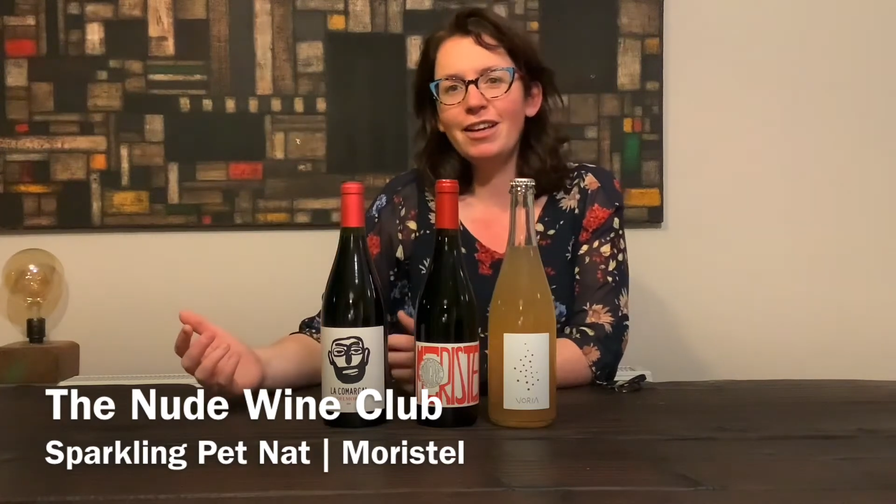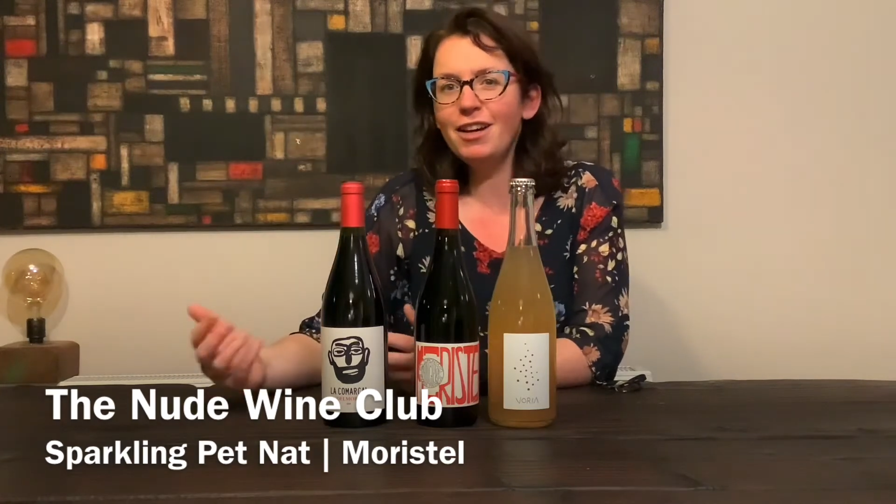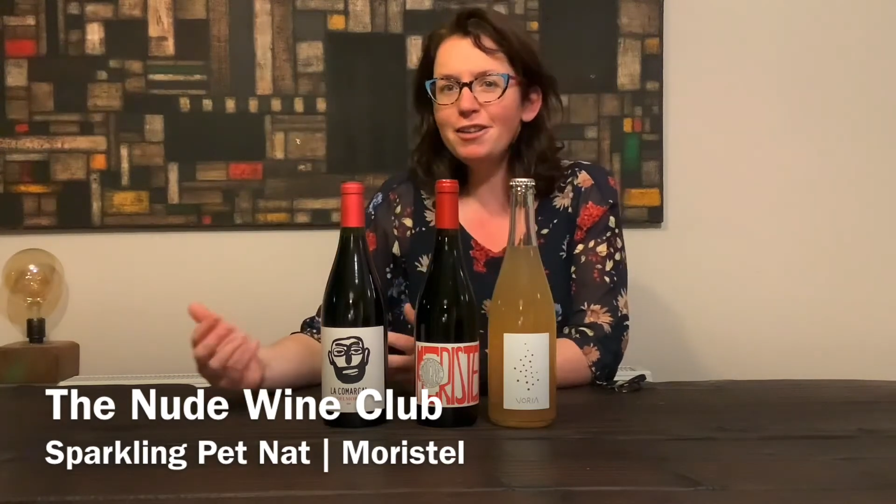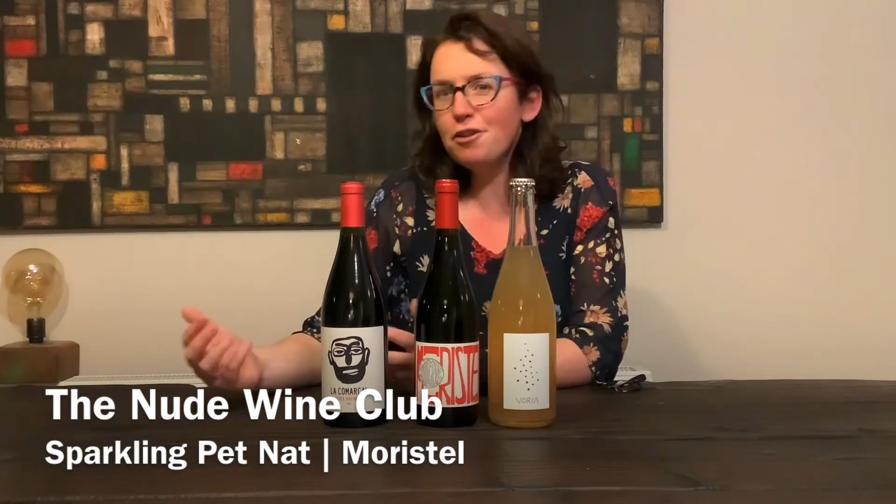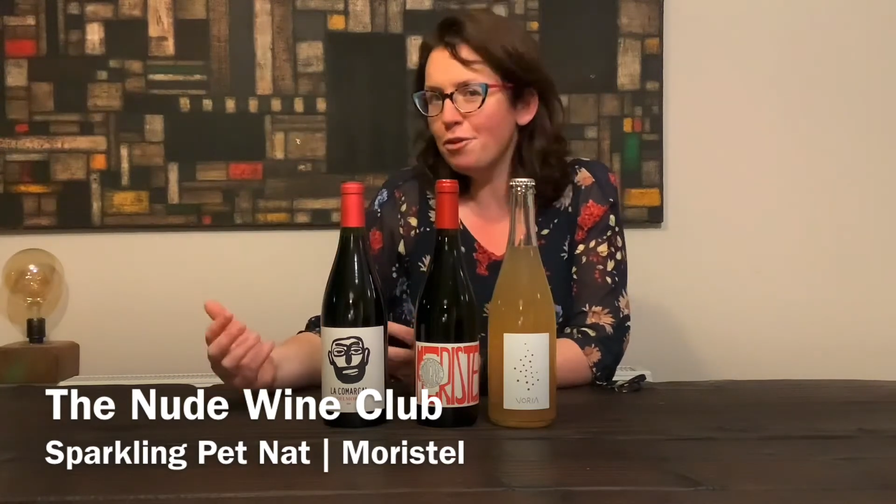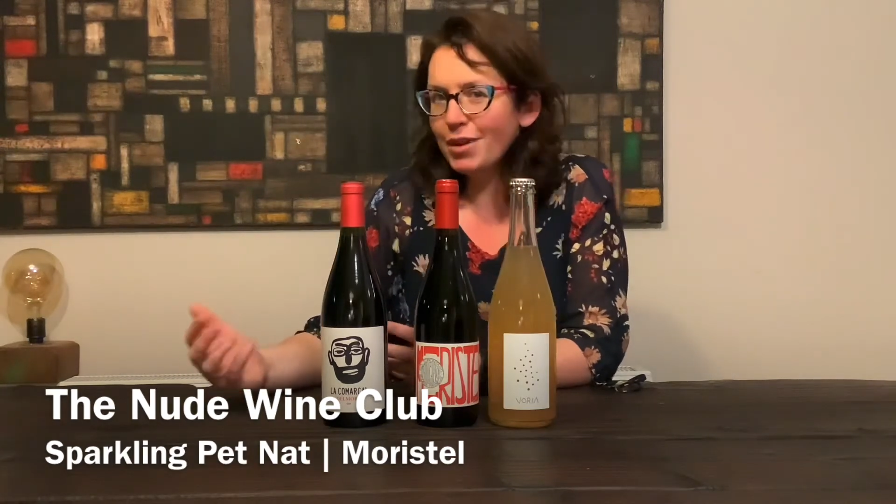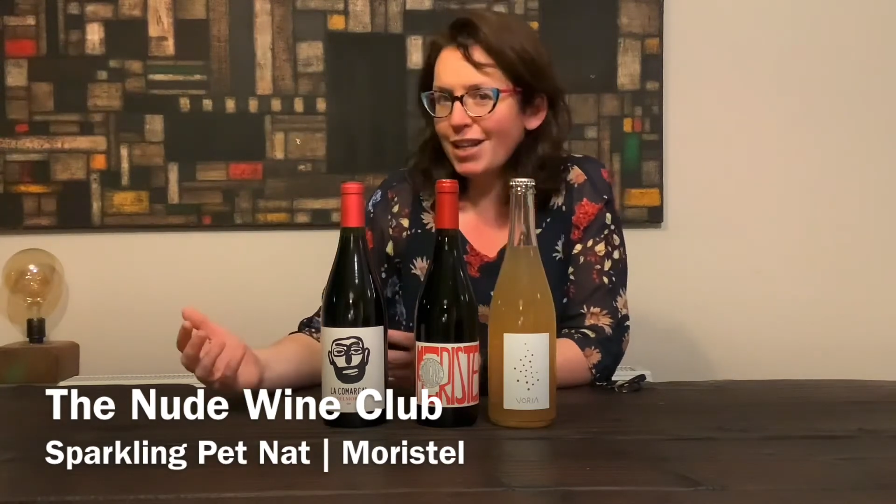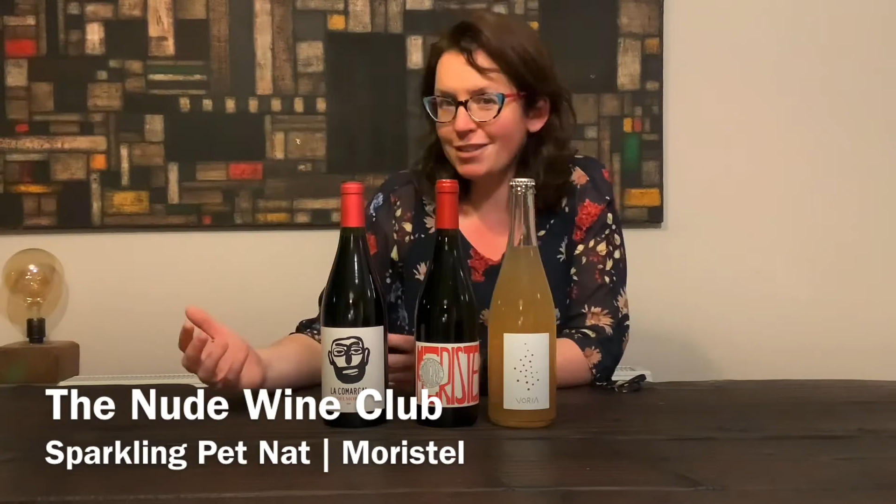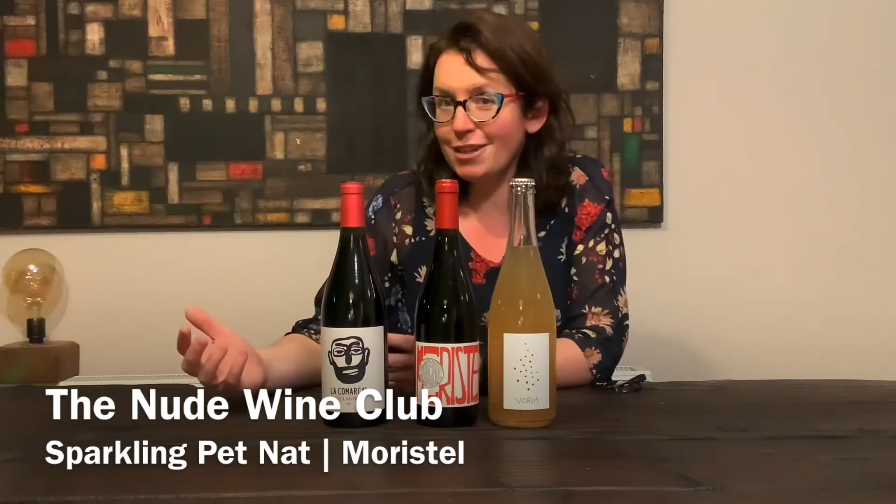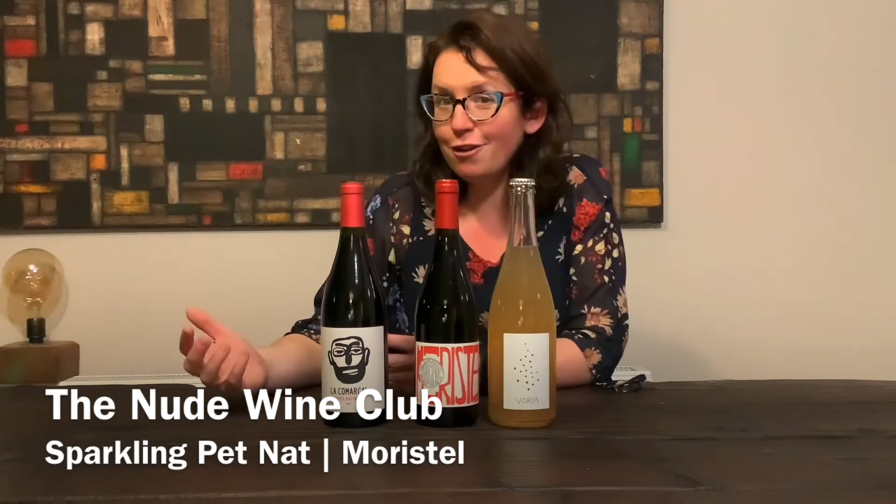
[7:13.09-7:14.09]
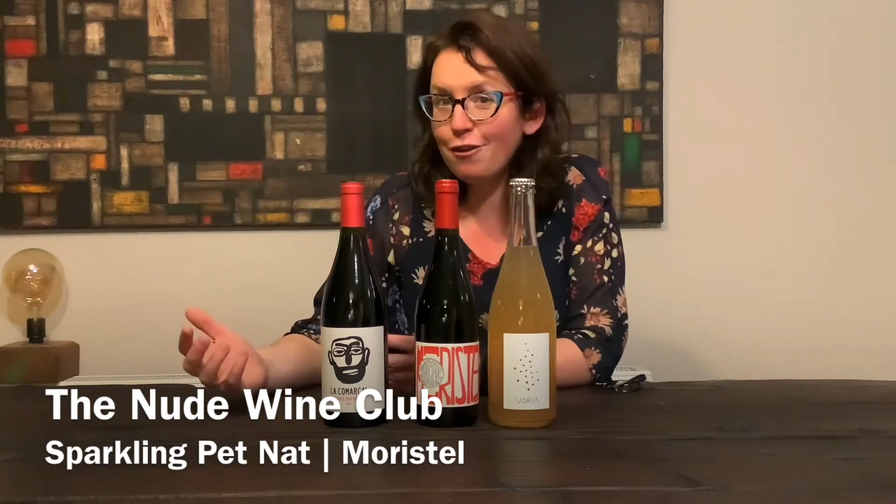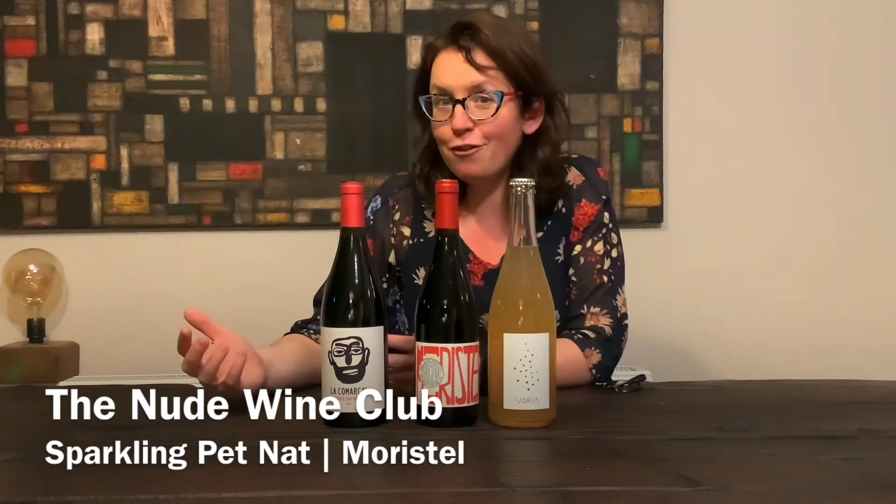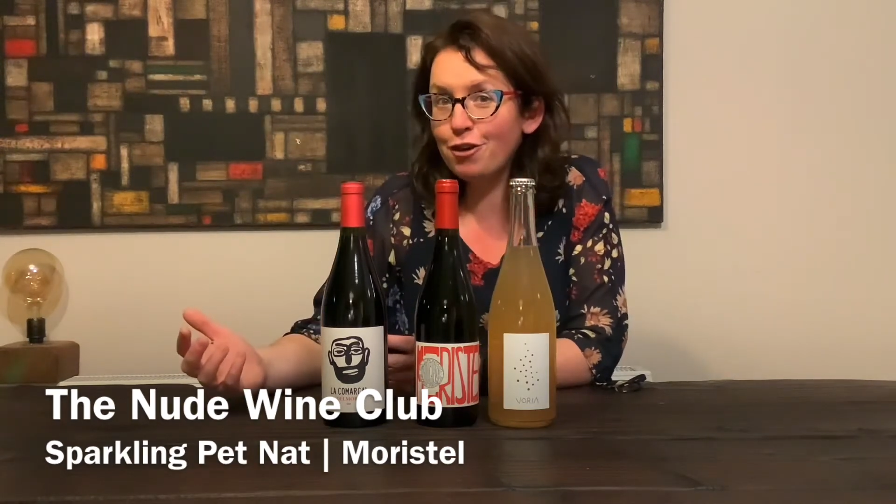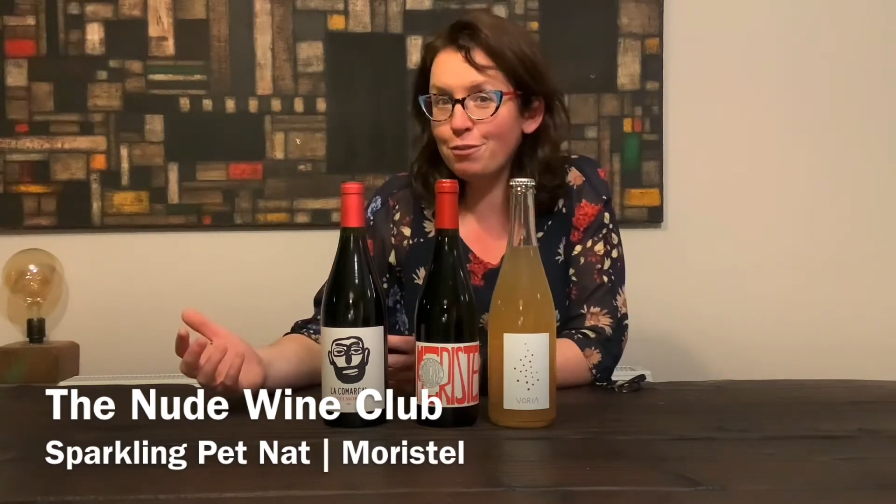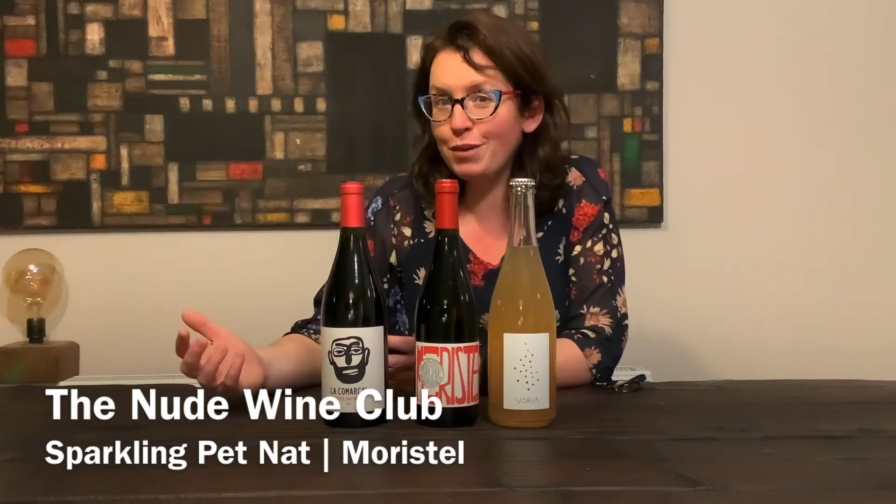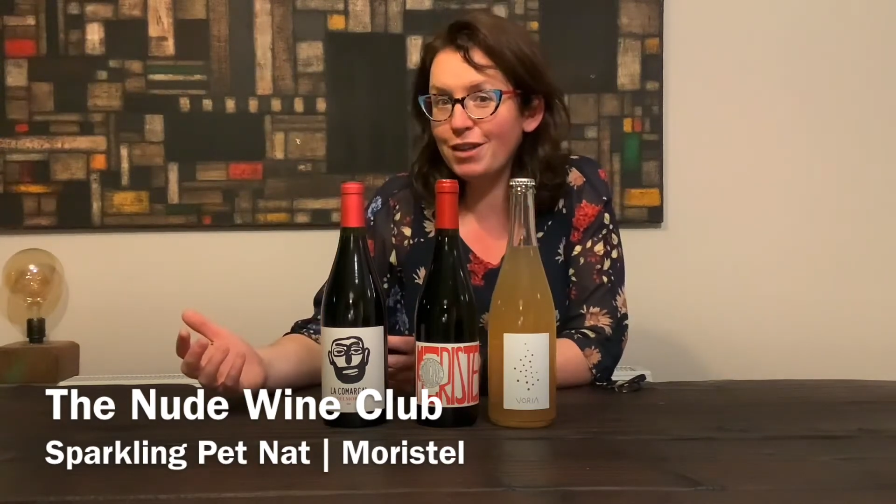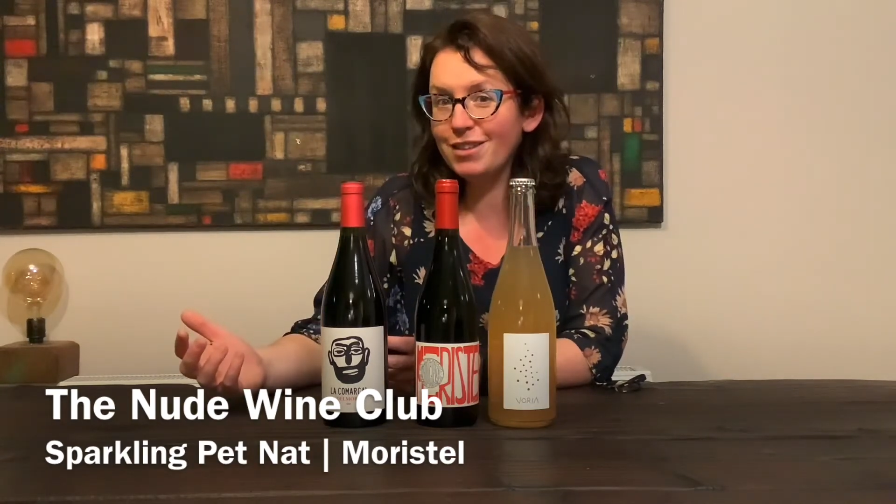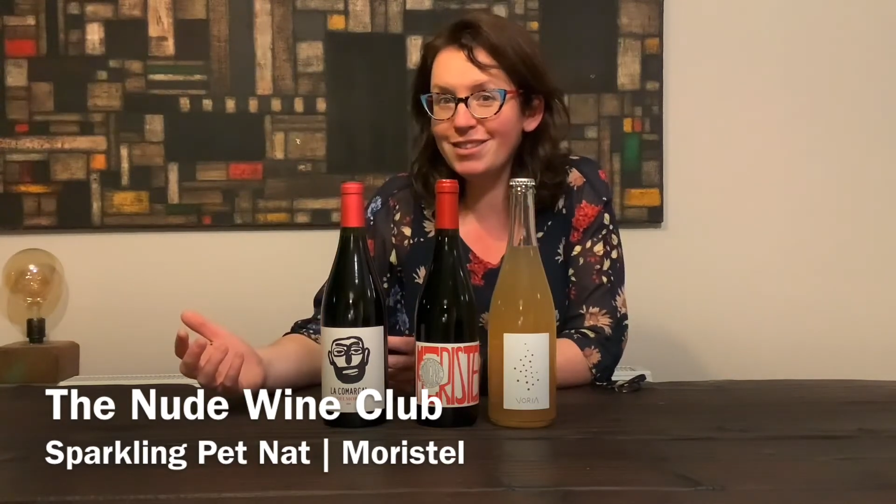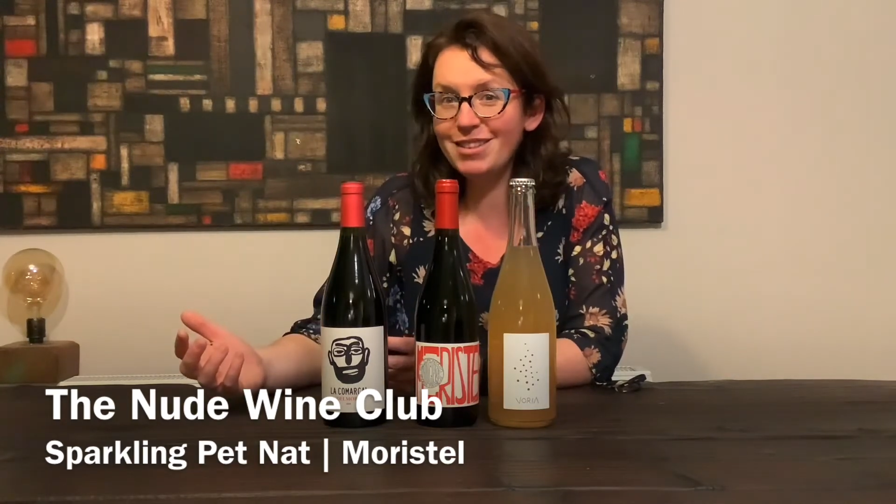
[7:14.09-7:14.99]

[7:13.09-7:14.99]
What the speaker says: kind of don't know what else to look for, because,